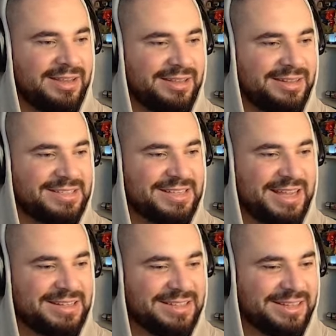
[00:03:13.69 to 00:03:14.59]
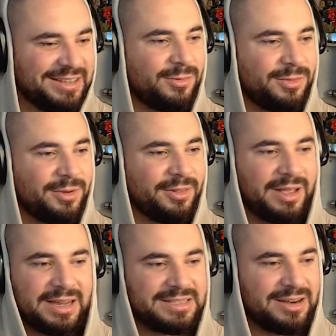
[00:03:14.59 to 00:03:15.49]
the C tier, although
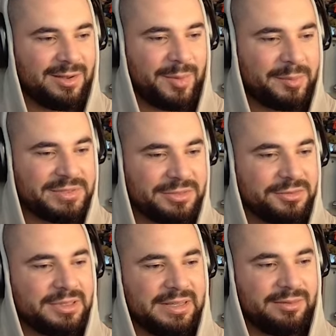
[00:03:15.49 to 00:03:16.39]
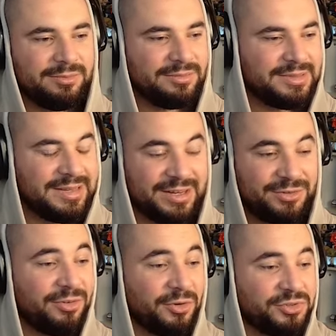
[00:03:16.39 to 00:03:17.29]
like I said, I'm absolutely
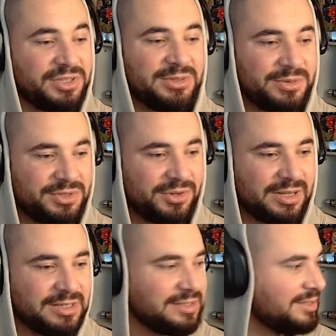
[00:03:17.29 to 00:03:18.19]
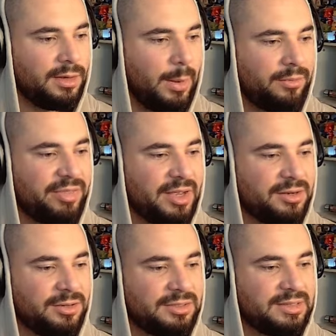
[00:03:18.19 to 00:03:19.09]
atrocious with shotguns. Now we've then
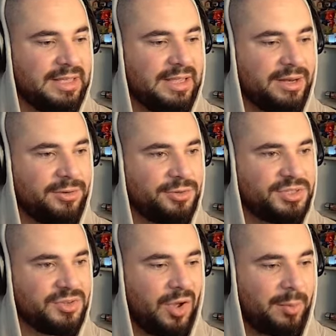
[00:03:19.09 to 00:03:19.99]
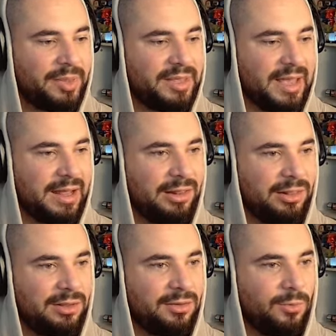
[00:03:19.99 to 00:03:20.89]
got the new sniper, the
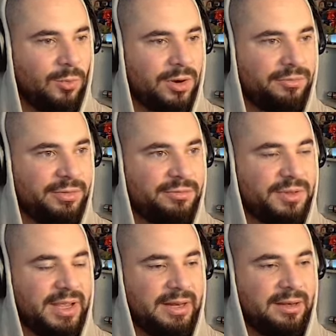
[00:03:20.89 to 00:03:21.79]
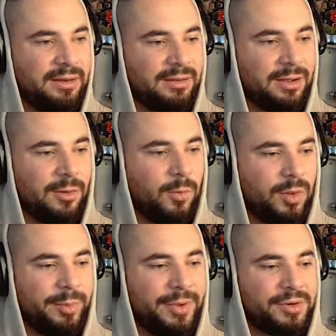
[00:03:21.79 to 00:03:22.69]
L115. I
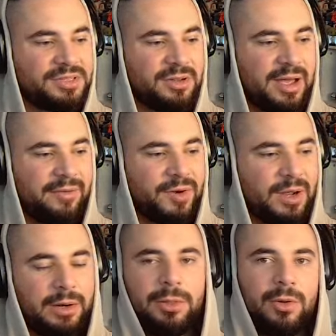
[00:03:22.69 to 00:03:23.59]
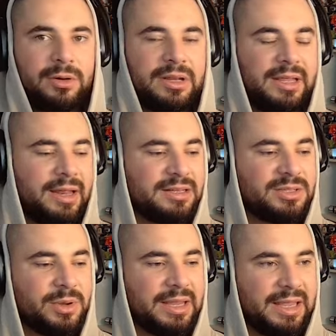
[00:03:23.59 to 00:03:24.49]
will be honest, I haven't unlocked it yet,
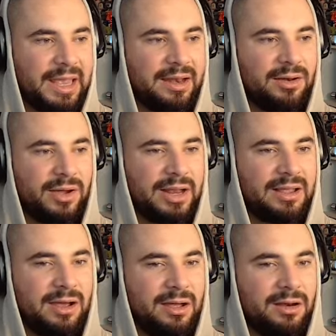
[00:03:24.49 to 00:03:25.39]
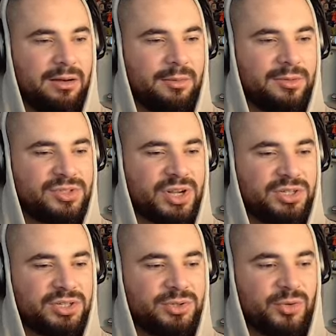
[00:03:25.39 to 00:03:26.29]
so again, I can't
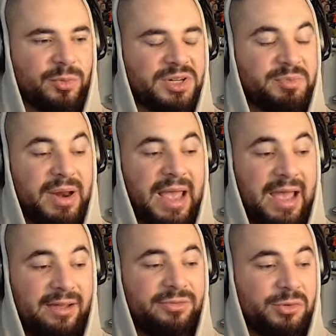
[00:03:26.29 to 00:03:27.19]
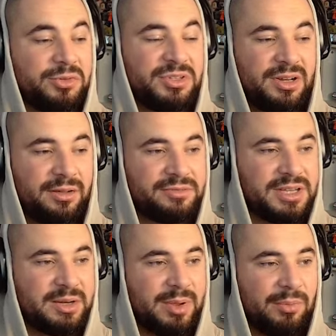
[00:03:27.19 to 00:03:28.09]
judge it too much, but I have used it. I've
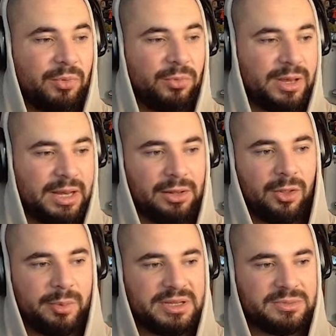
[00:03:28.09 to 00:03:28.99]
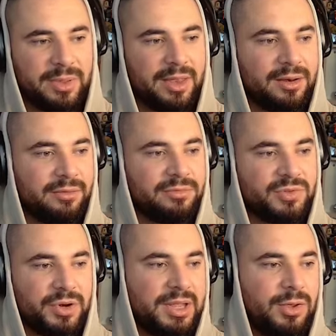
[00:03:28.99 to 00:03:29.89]
seen people in lobbies with it, and I've
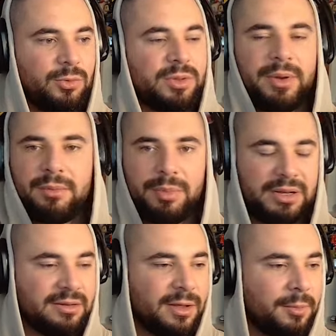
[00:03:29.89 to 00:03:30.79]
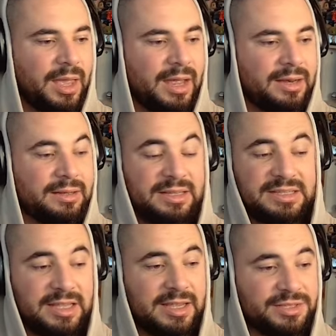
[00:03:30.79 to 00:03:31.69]
sort of killed them and picked it up, and
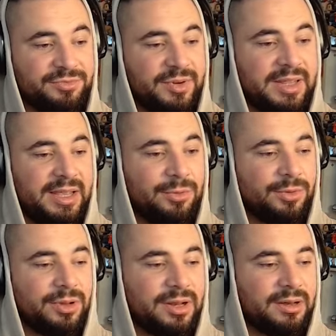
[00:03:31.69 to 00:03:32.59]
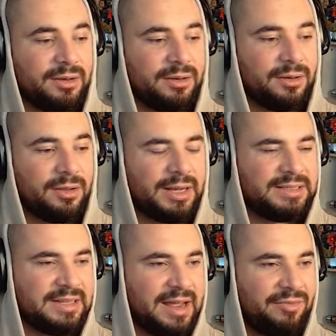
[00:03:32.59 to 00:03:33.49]
this thing is really good. And I
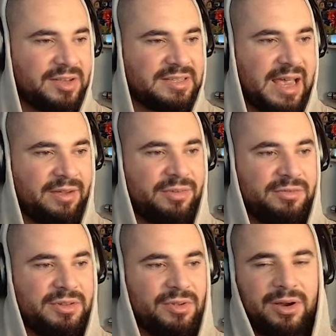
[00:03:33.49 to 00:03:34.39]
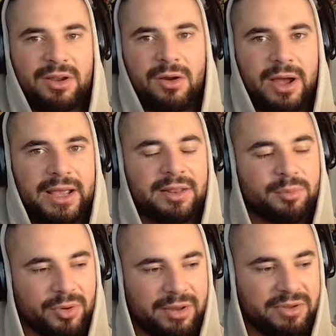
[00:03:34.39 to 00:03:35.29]
did have the TAC 50 very high in the
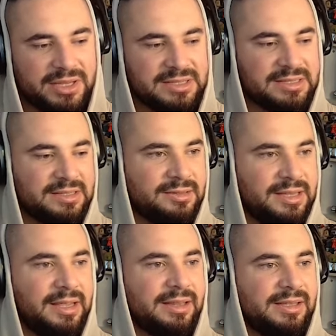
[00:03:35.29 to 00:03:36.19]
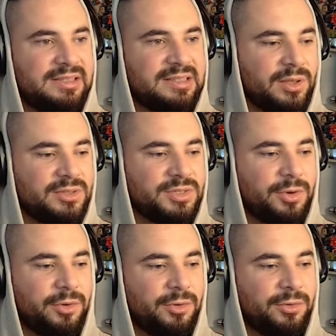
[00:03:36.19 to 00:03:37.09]
previous tier list,
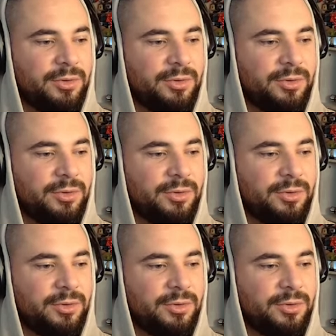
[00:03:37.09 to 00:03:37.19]
so